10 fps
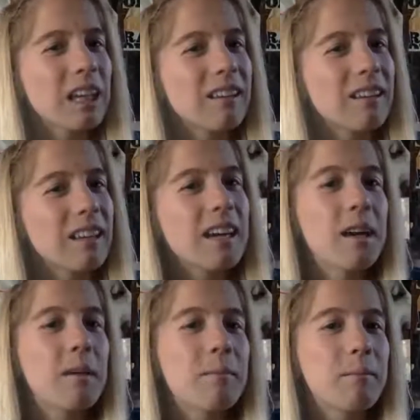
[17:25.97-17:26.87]
see
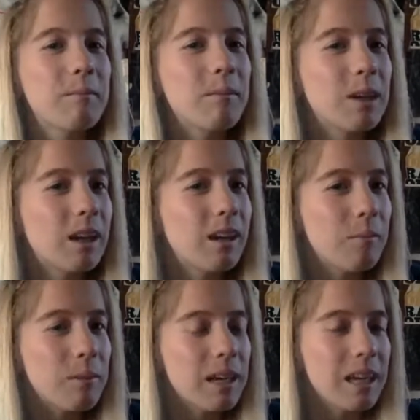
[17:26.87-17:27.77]
him
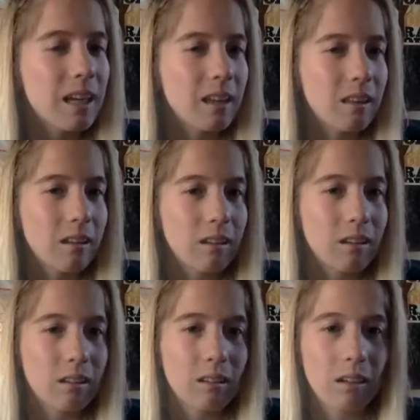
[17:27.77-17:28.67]
being in
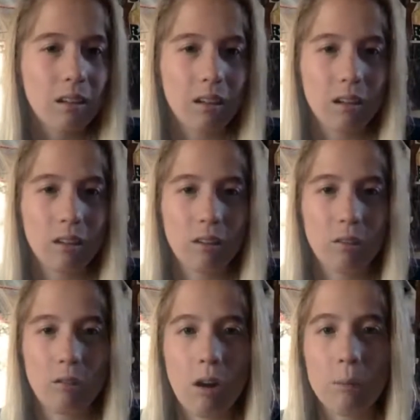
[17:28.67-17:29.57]
the
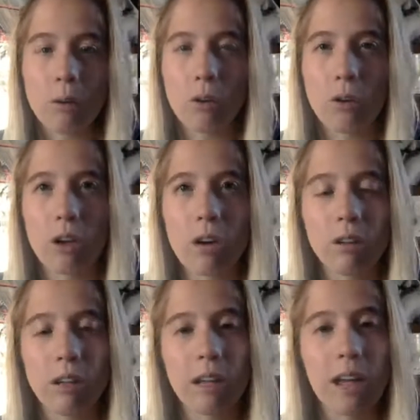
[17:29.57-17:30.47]
Rumble or
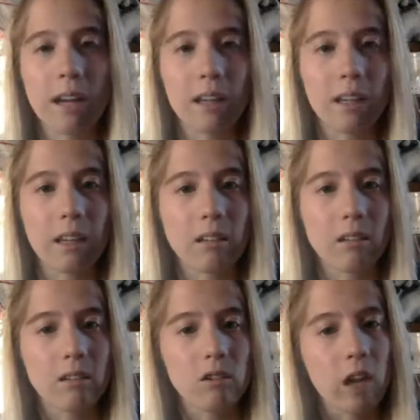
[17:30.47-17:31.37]
really anything in
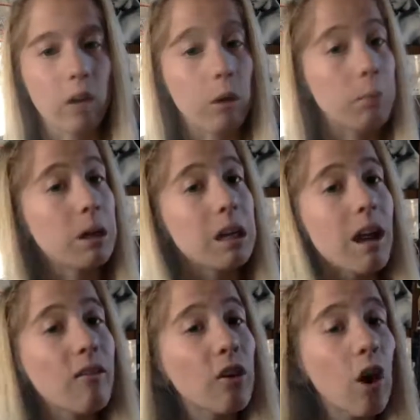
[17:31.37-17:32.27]
January, but you
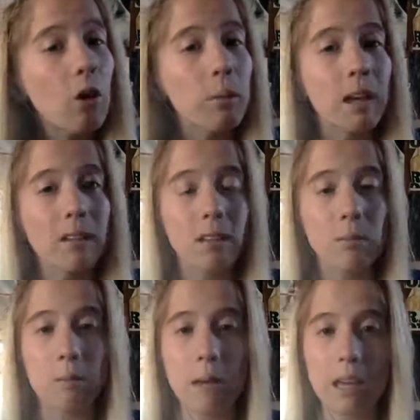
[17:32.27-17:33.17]
never know, because he's
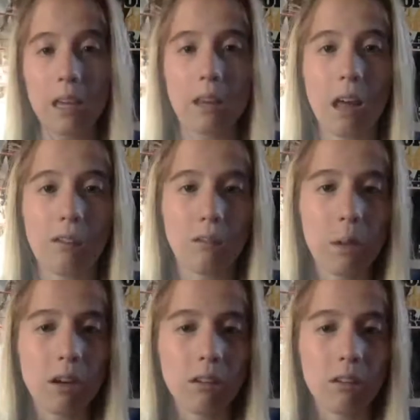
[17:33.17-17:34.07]
been making a lot of
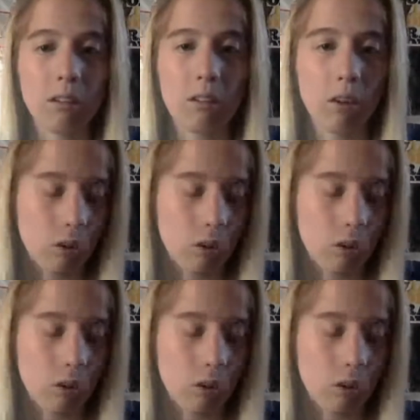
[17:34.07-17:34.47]
appearances. So